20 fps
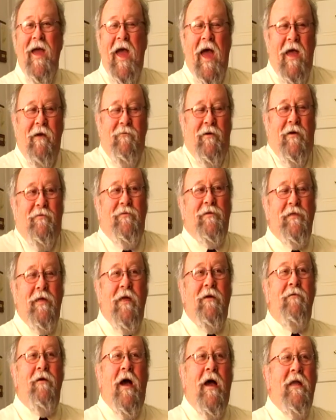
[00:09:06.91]

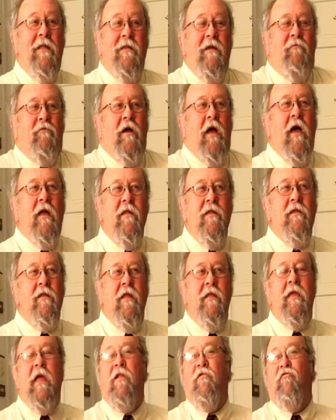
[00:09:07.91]
I
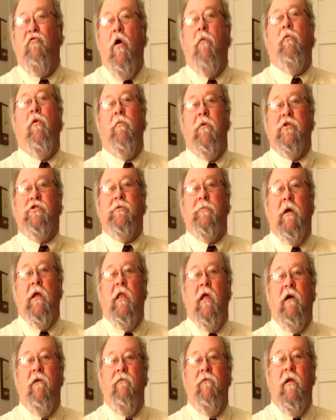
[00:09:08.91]
didn't get in trouble much in my
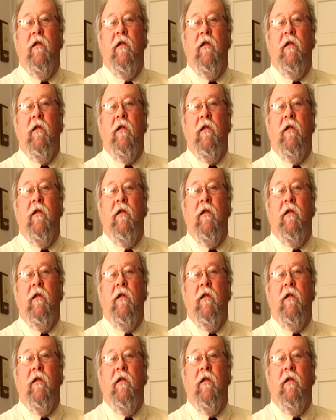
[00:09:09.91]
life,